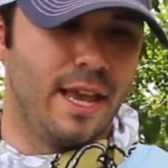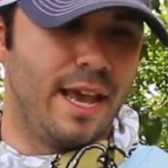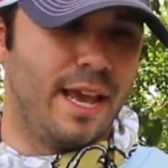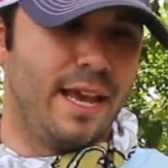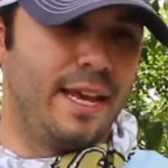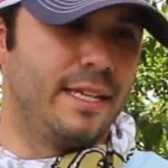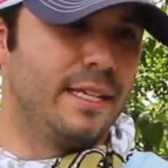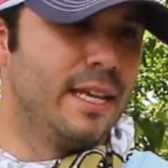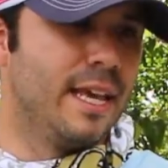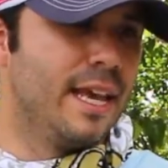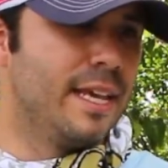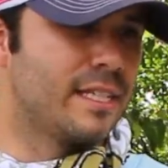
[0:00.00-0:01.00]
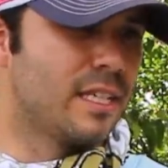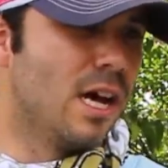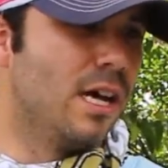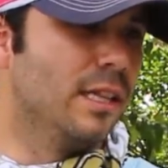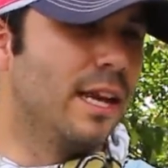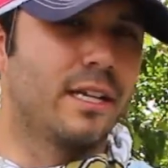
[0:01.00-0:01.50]
and it's
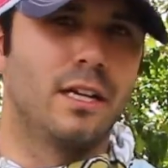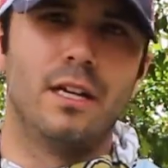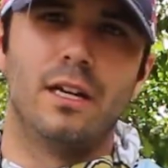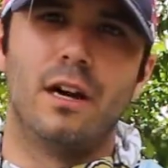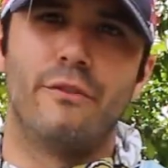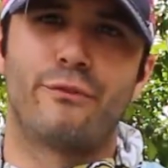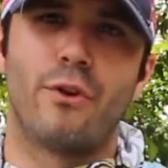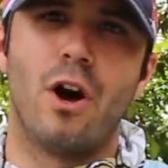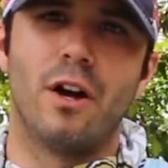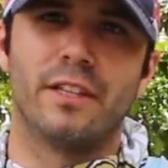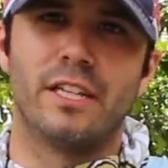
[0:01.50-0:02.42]
not like a frog